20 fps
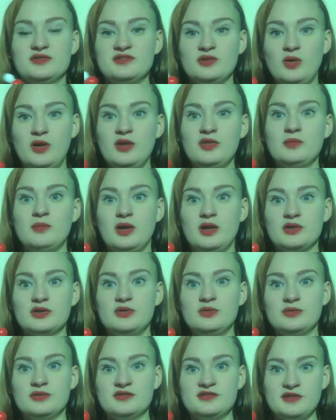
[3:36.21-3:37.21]
so all the
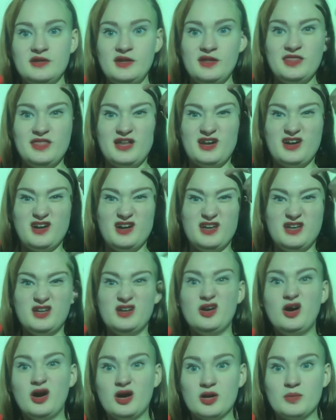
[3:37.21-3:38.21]
molecules that are
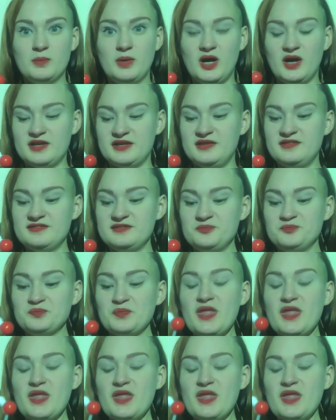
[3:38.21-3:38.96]
in our bodies.